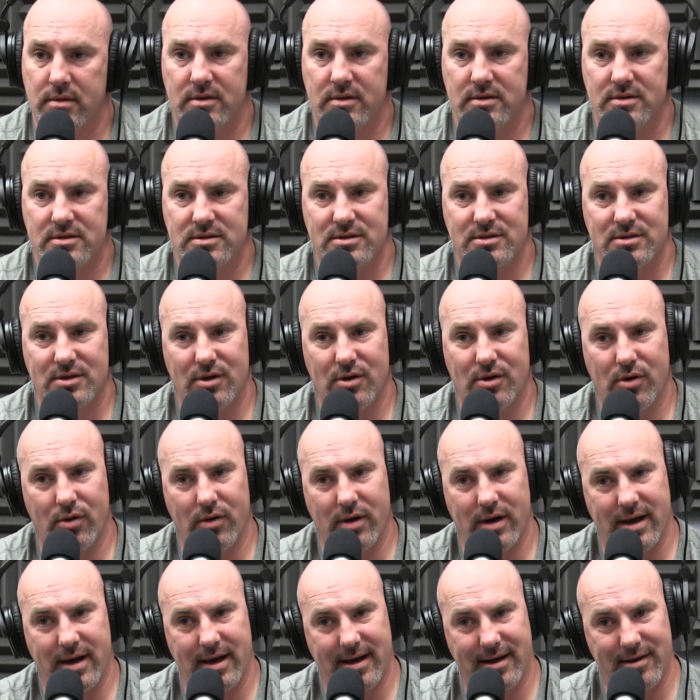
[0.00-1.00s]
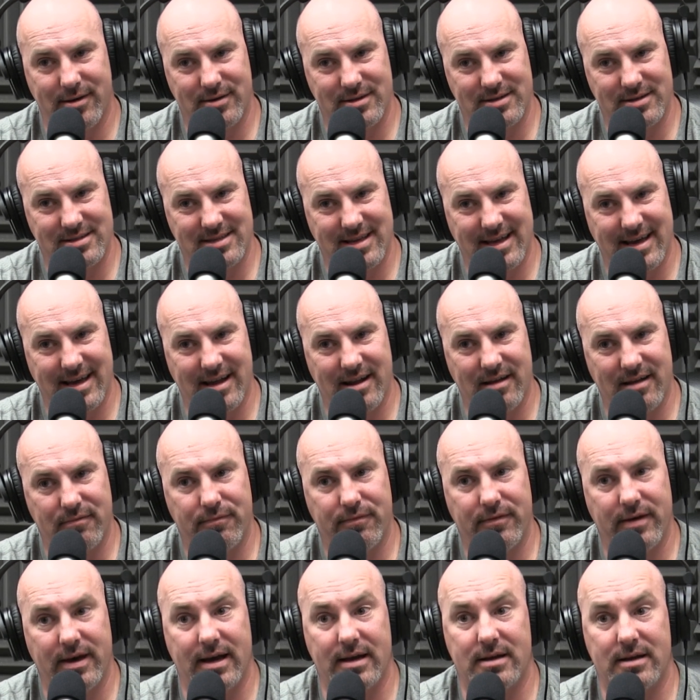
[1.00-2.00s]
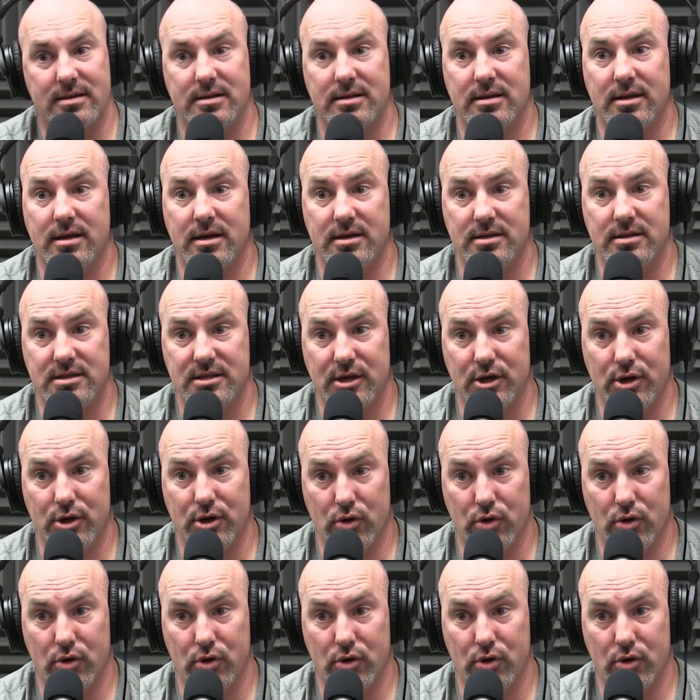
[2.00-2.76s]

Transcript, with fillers: So how does that affect Kazoo?